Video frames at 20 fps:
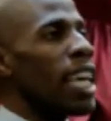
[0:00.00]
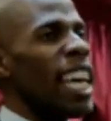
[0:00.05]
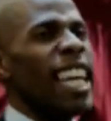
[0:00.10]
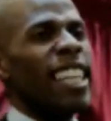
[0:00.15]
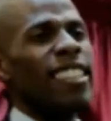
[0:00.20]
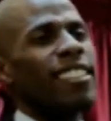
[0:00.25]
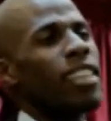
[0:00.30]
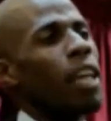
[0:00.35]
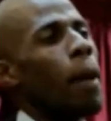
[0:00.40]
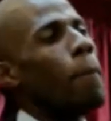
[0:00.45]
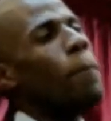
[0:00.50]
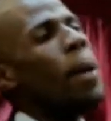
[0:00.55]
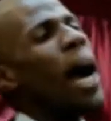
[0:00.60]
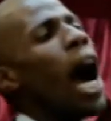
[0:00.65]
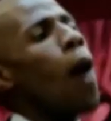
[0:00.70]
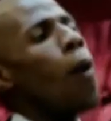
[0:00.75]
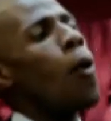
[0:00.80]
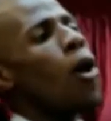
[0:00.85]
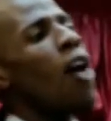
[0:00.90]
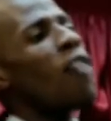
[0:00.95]
It's the
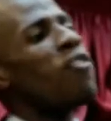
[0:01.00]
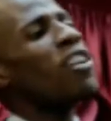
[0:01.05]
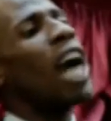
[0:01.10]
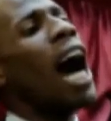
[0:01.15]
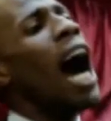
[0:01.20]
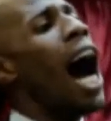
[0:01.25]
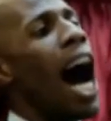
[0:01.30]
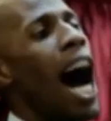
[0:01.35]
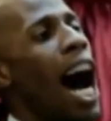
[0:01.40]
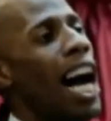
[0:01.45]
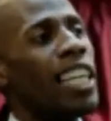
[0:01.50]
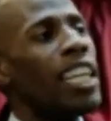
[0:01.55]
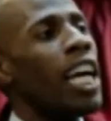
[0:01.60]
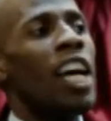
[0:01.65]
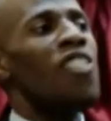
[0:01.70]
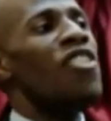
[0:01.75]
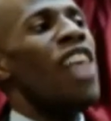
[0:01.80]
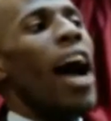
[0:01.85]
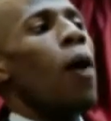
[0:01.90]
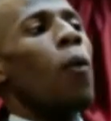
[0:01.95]
power of God
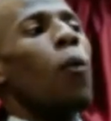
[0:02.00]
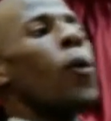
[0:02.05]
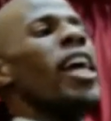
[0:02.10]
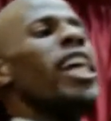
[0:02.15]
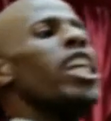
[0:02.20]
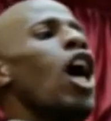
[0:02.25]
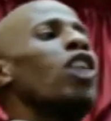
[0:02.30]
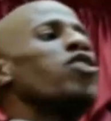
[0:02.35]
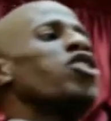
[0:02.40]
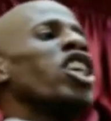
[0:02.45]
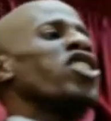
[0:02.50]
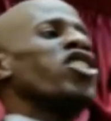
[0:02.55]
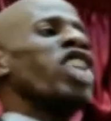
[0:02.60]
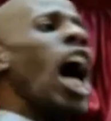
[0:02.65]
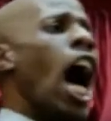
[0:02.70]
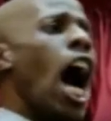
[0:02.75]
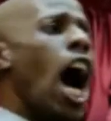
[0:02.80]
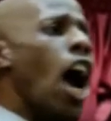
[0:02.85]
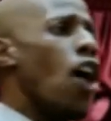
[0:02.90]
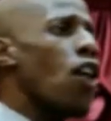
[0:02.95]
that we don't
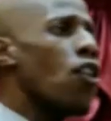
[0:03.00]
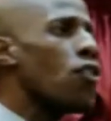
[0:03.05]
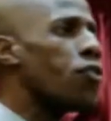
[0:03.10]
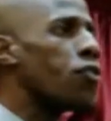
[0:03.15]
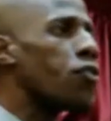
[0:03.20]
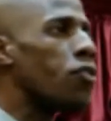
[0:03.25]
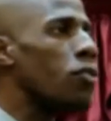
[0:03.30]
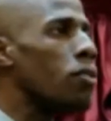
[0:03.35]
deserve.